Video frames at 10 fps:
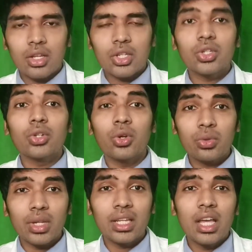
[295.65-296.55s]
So don't
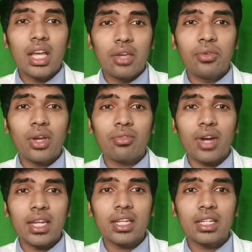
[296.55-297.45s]
worry if you are
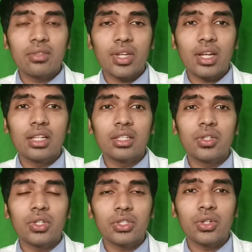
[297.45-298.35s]
finding it difficult
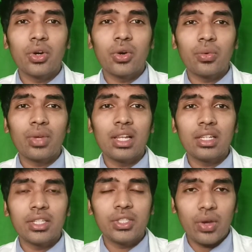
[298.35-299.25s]
to score well
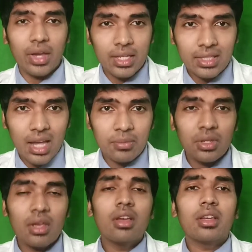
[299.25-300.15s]
in your exams.